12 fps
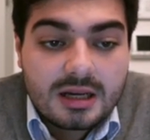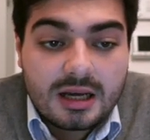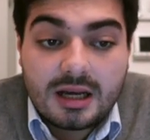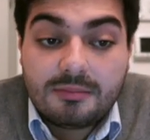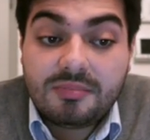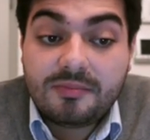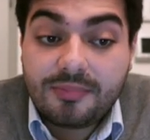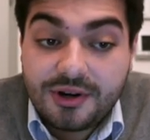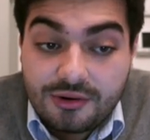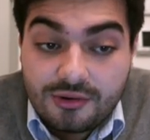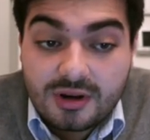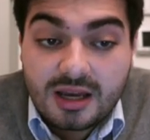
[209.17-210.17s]
Uh, but
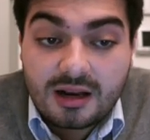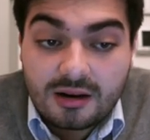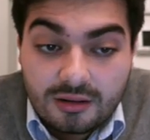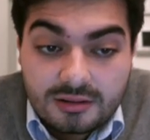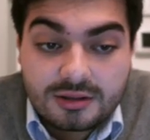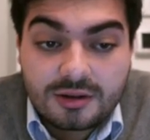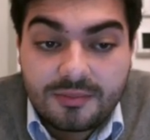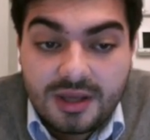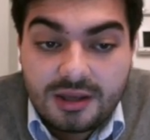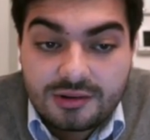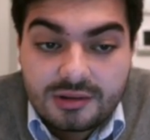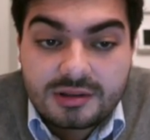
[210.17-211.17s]
Brew can also be
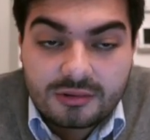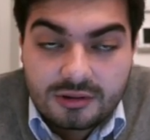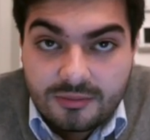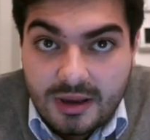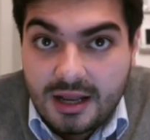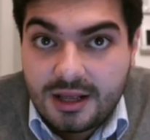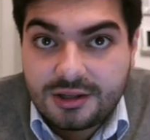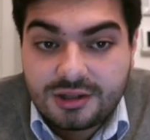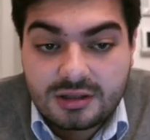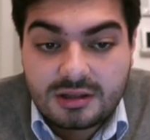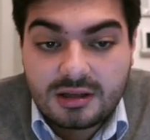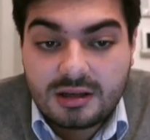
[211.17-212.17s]
used to
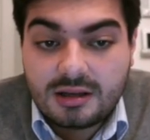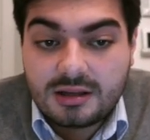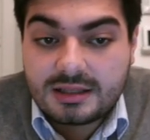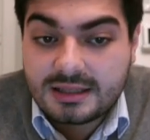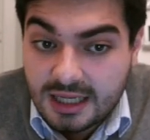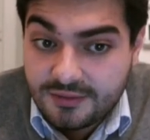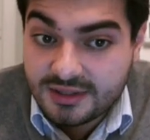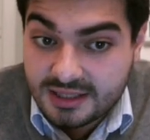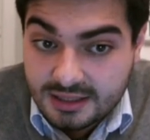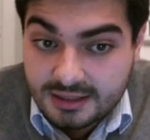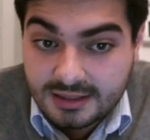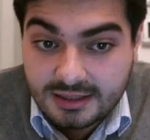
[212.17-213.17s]
manage uh,
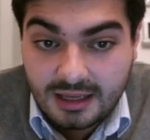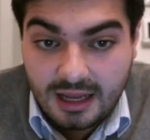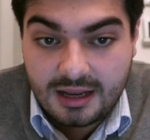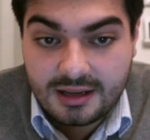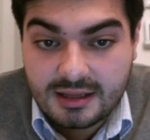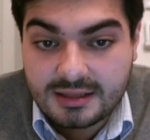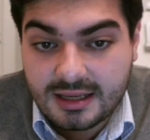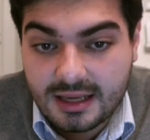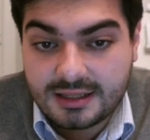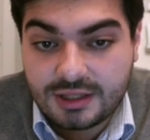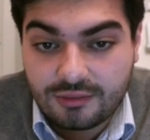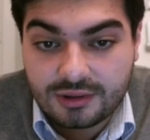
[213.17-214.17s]
services. And in this
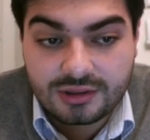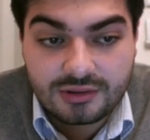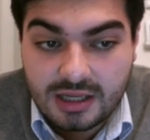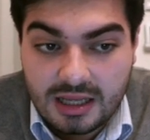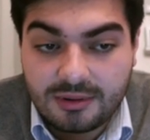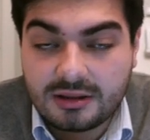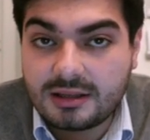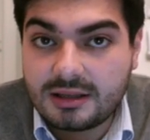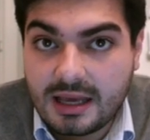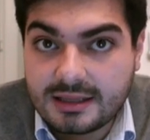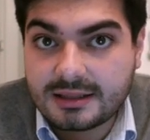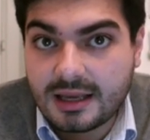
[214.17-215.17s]
case, you want to enable the
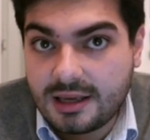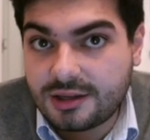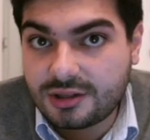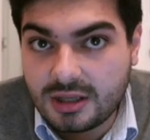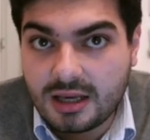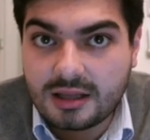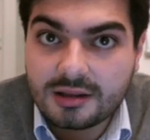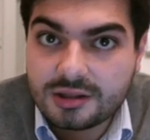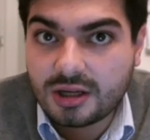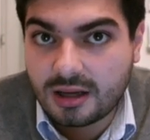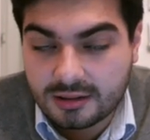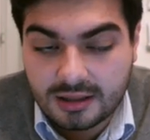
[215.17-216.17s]
SKHD and the
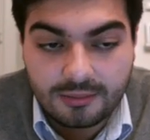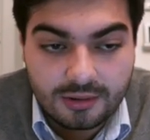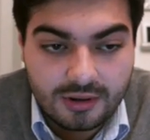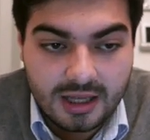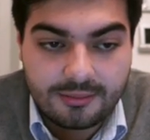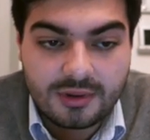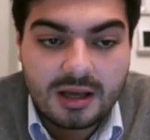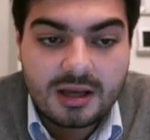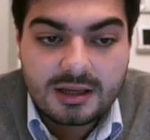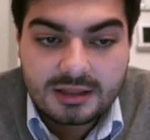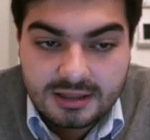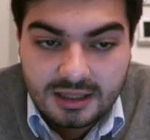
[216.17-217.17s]
chunk WM
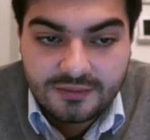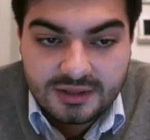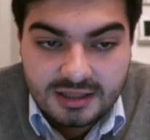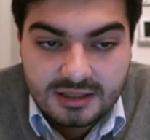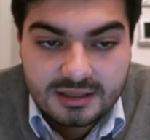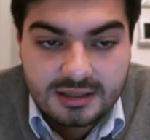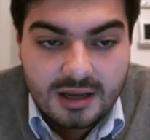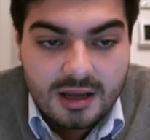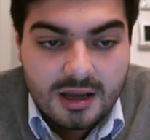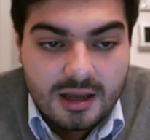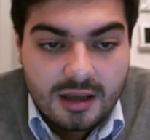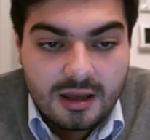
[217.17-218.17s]
services.
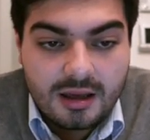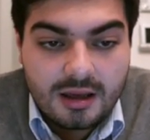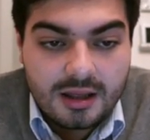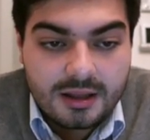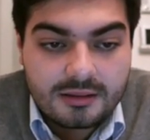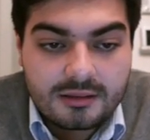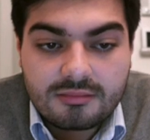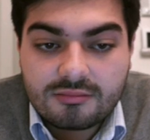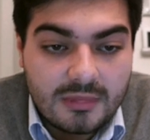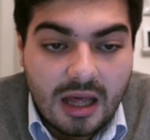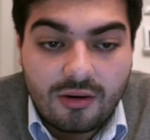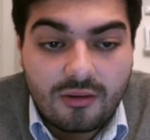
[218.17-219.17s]
And
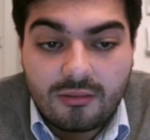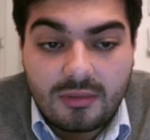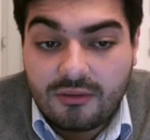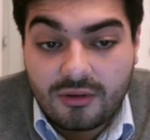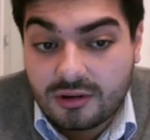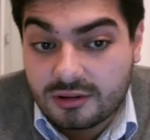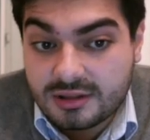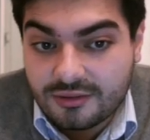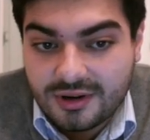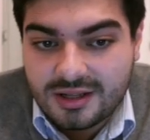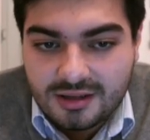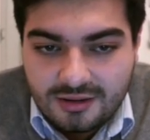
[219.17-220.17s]
now I'm of course
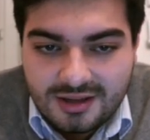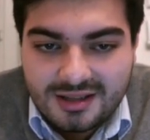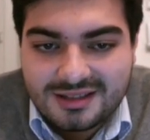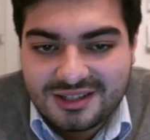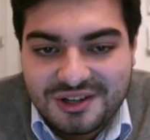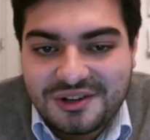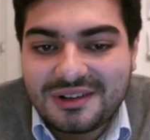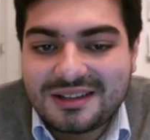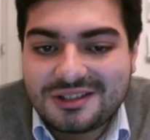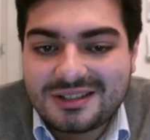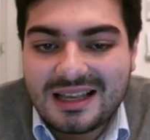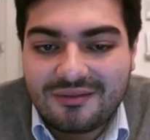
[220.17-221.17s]
already done it, so
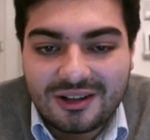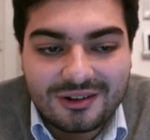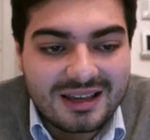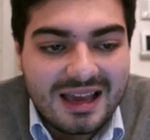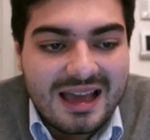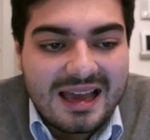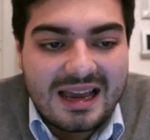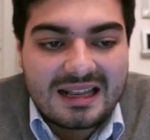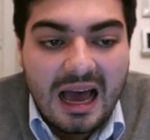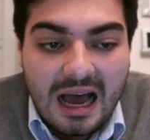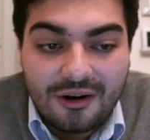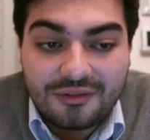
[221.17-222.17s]
let's just have a look at
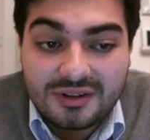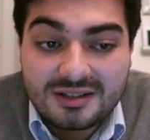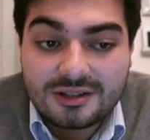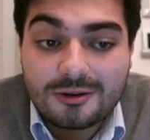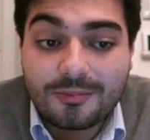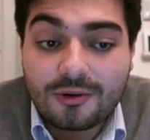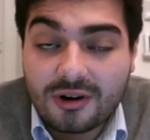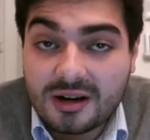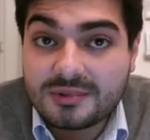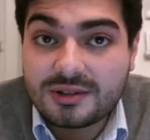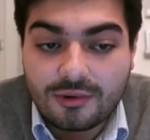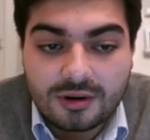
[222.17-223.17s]
how these two
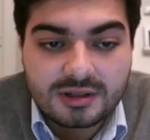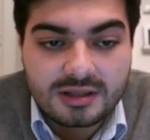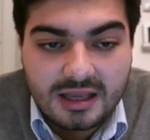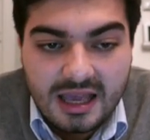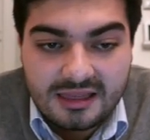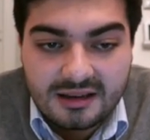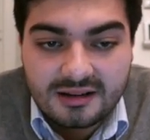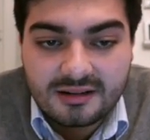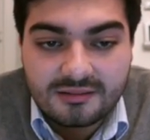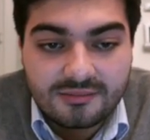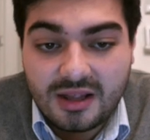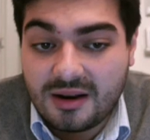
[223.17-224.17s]
programs work
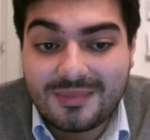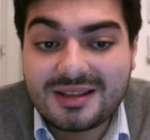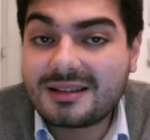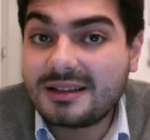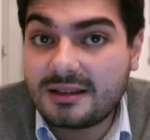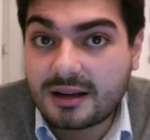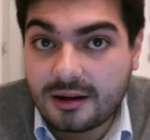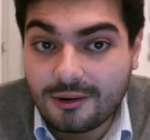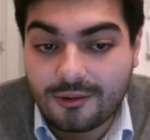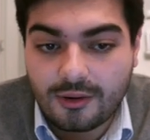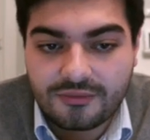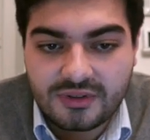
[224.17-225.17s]
together. That basically the
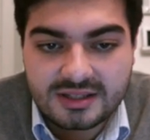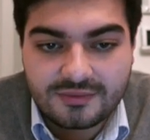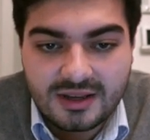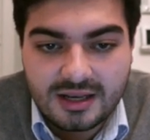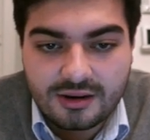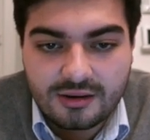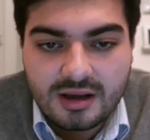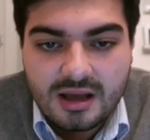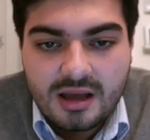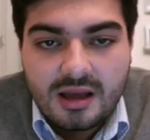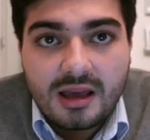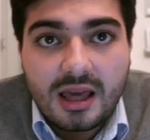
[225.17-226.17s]
core of this video.
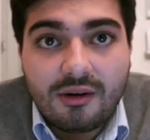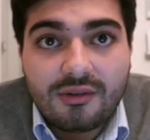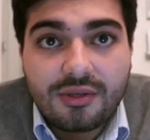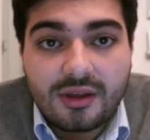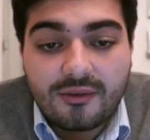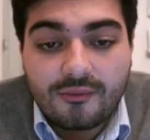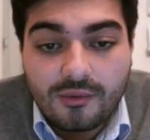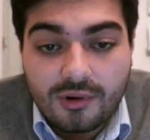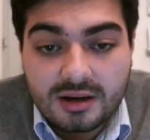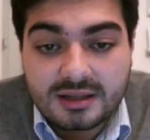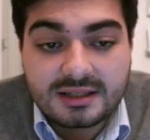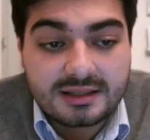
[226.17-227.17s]
Everything
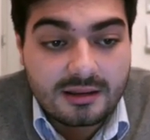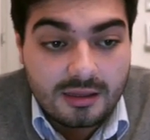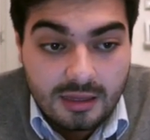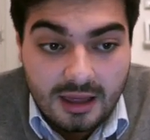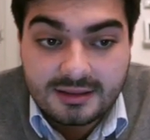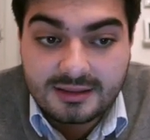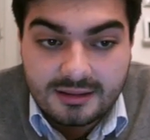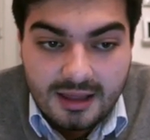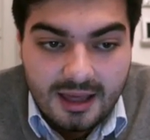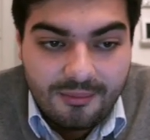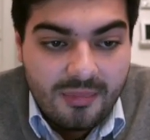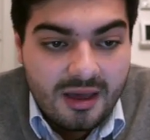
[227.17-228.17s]
works thanks to
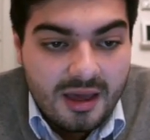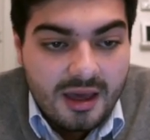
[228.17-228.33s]
them.